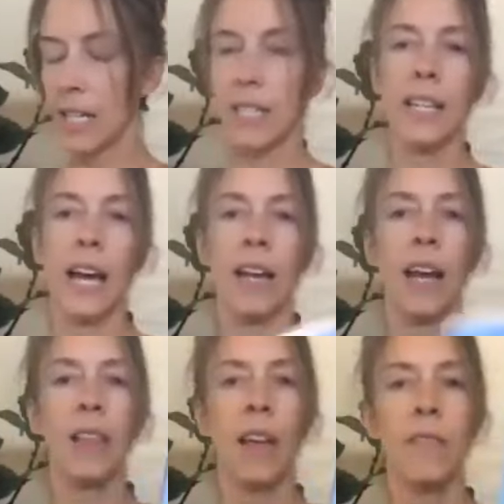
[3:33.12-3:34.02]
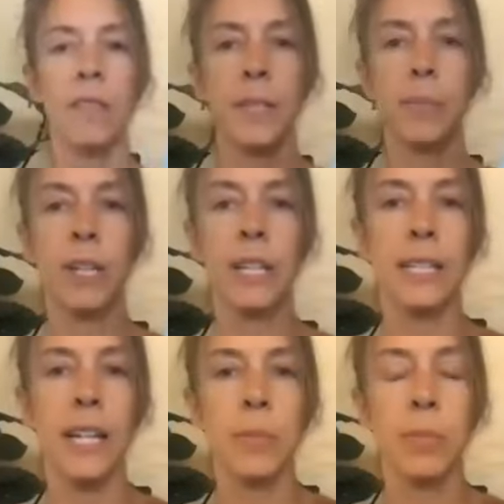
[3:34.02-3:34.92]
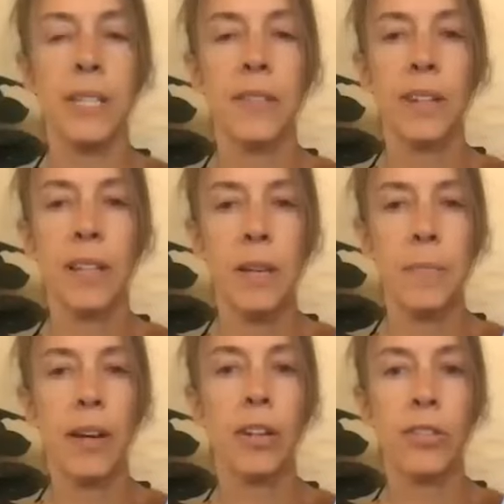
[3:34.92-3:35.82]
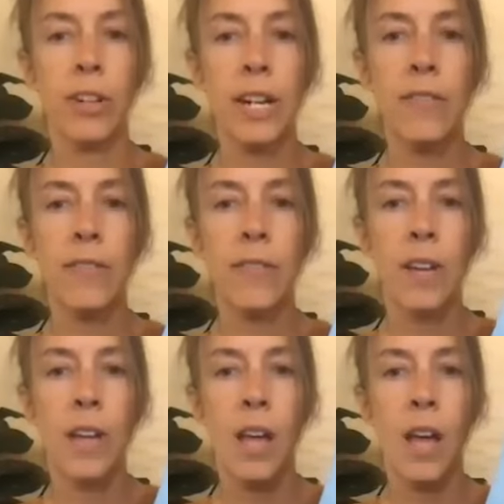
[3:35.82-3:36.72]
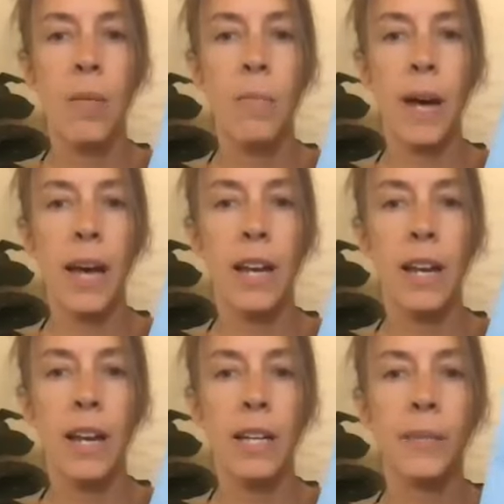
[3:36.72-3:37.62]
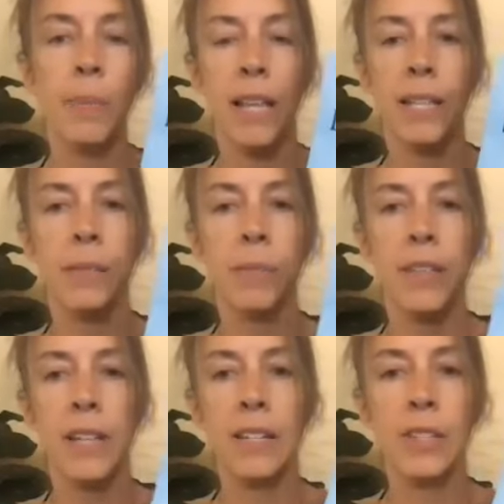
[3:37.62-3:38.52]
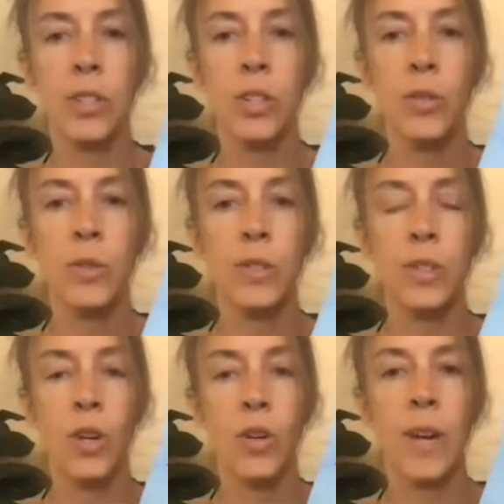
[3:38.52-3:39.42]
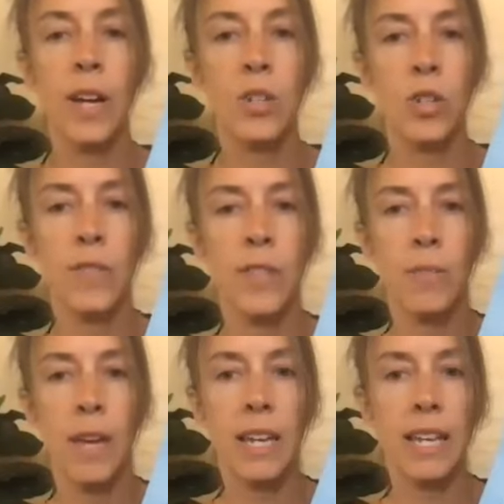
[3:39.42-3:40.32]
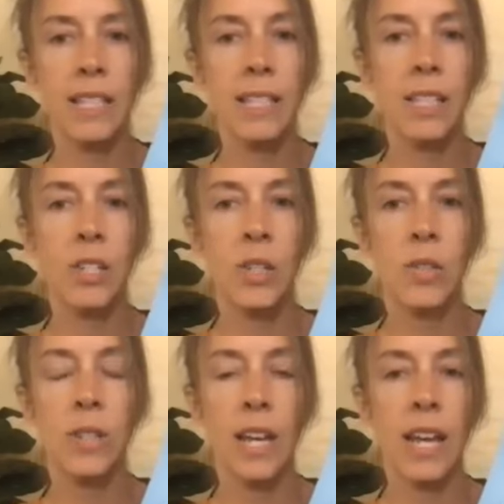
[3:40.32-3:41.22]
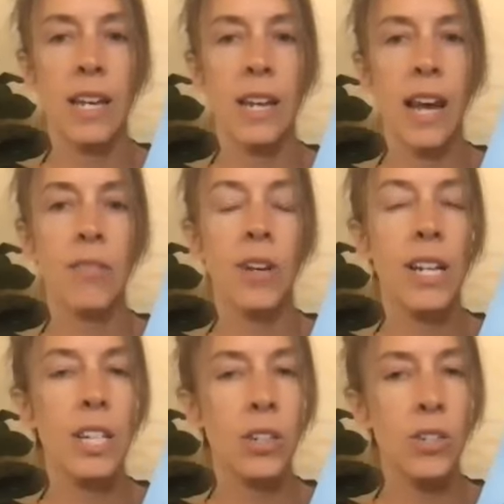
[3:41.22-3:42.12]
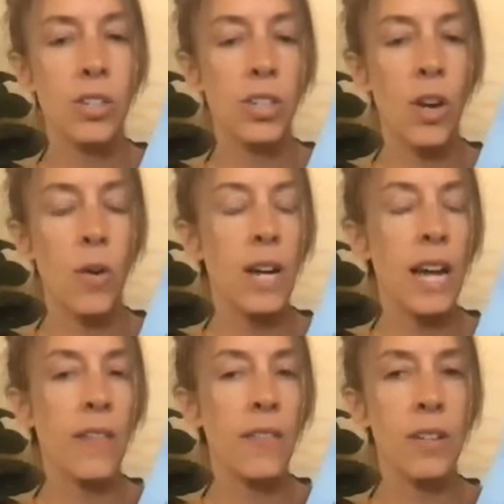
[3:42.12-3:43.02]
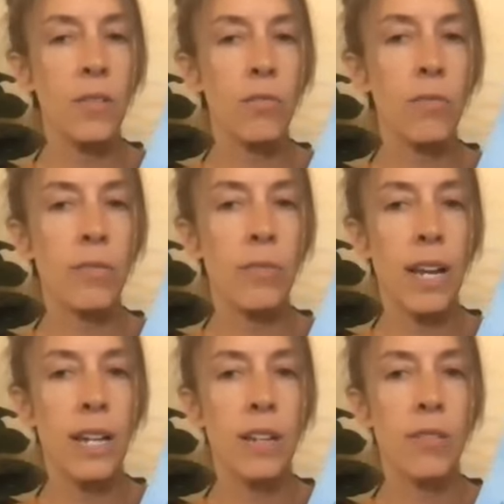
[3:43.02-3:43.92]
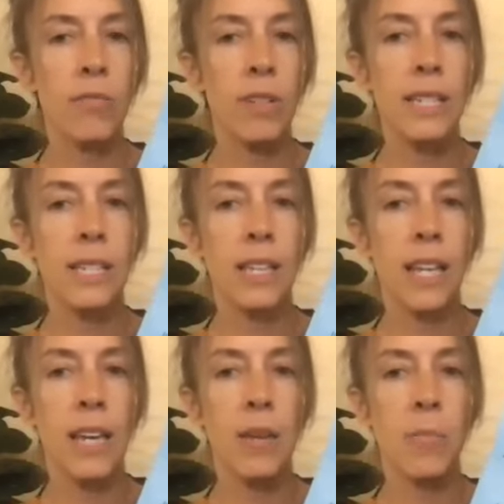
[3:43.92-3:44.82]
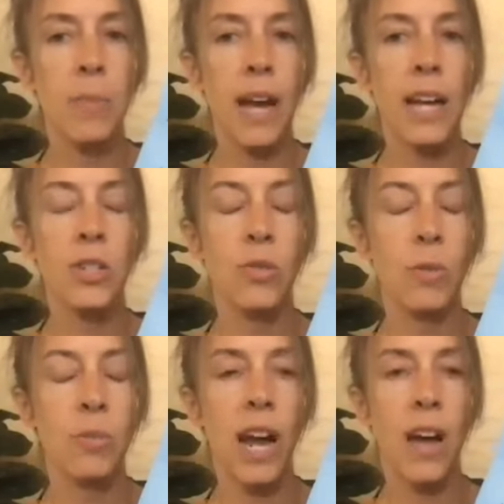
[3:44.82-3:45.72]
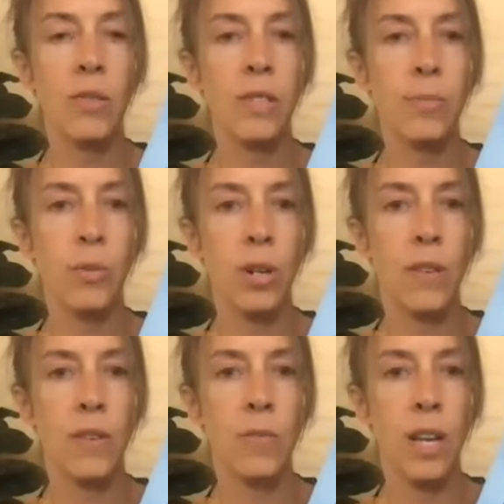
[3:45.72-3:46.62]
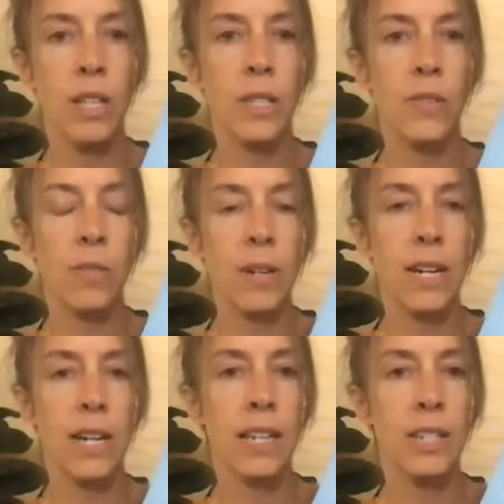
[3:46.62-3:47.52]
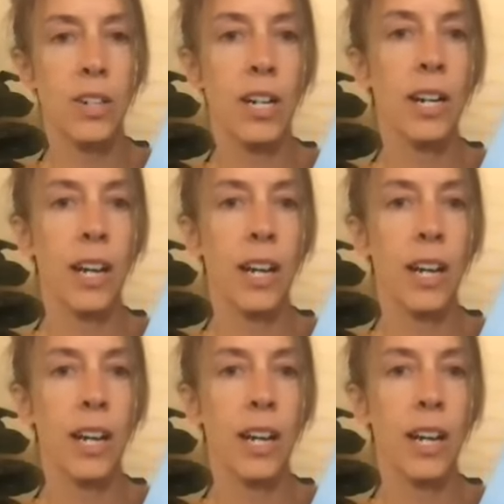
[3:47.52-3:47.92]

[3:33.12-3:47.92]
yeah, I love this book. It's not specifically about grief, but it's by Elizabeth Lesser, who's the co-founder of the Omega Institute. And I read it years ago. I haven't reread it recently, but I just remember how supportive it was for me during